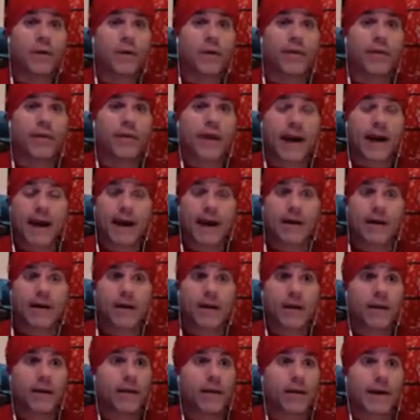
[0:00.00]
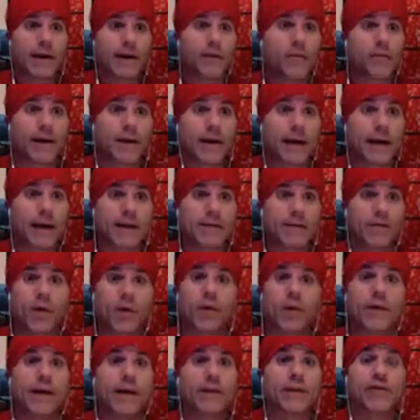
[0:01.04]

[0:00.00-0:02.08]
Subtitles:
then that's when all that